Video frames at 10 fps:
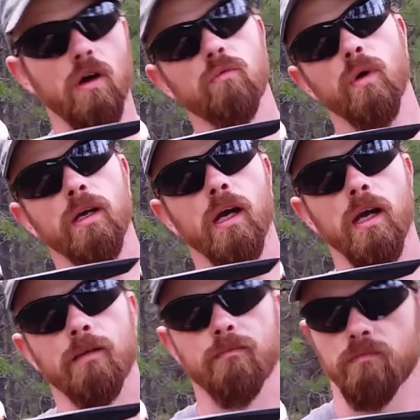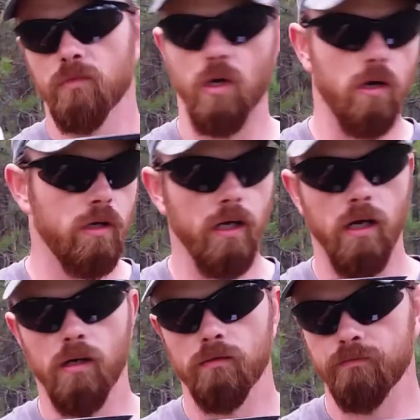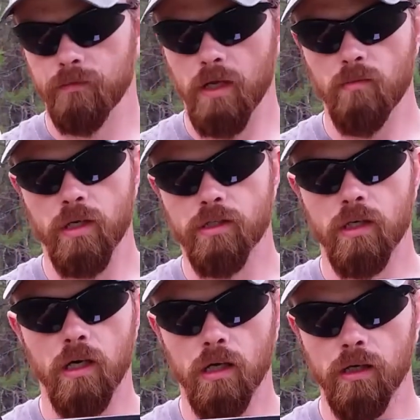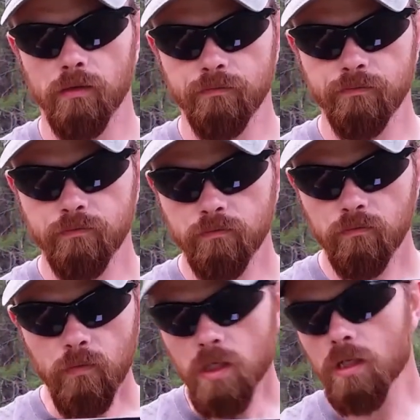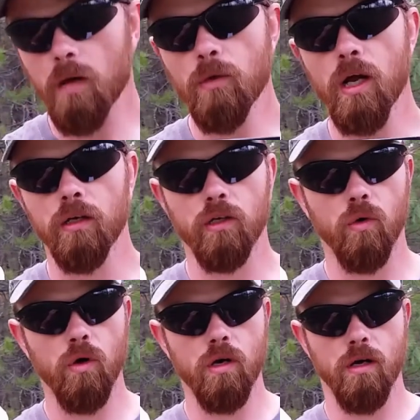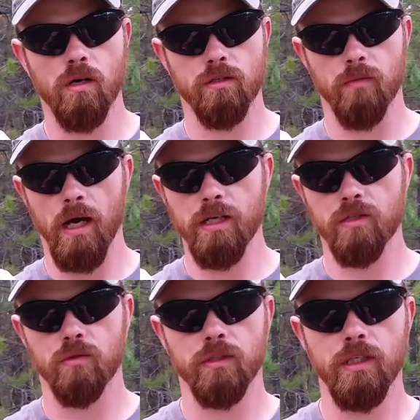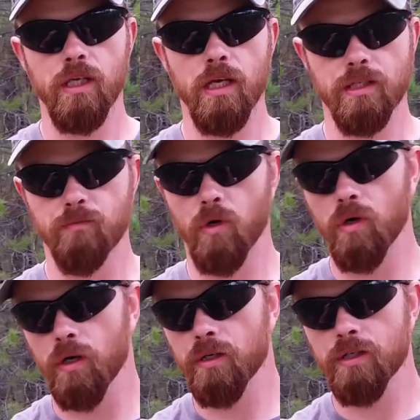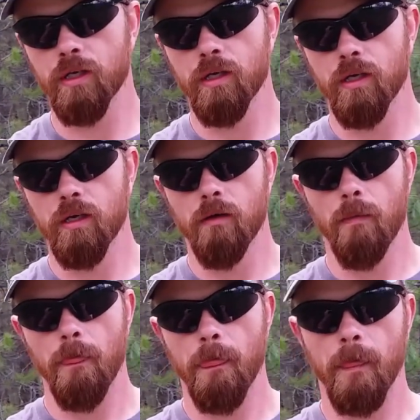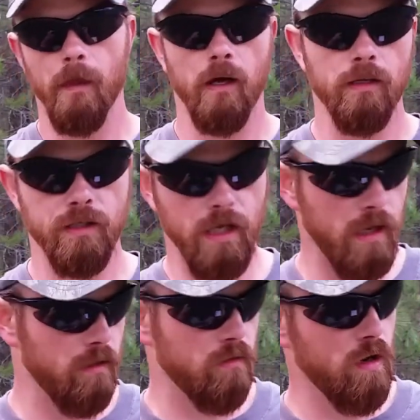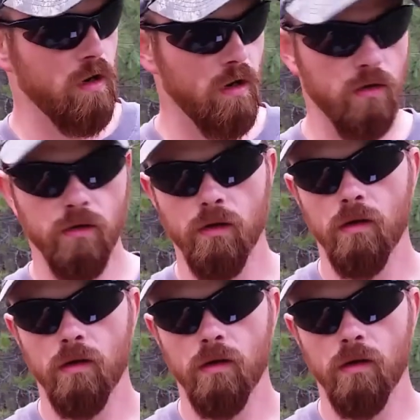road one night, dark out, in my truck. Come around the corner and here's some high school teenage boys on the side of the road,